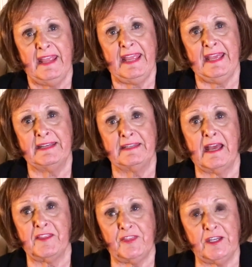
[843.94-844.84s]
And
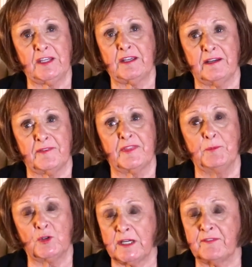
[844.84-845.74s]
I think the
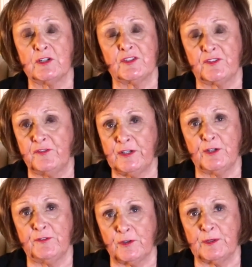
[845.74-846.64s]
book cover is
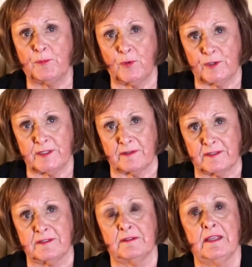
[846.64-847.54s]
very, very
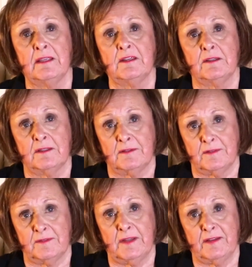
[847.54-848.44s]
important.
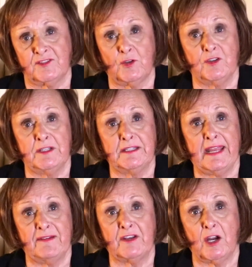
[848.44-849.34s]
So you need to
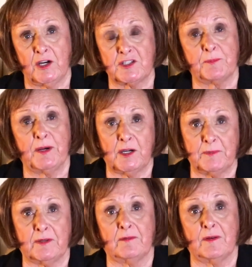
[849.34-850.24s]
have an art
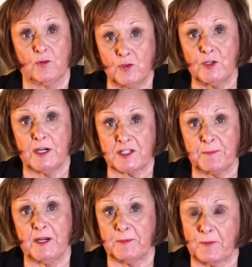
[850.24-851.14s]
department, good art
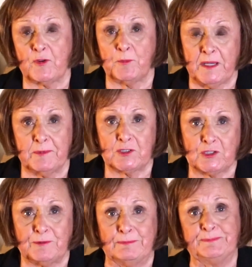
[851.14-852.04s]
department with your
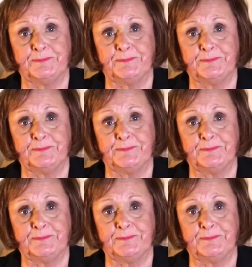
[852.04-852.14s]
publisher.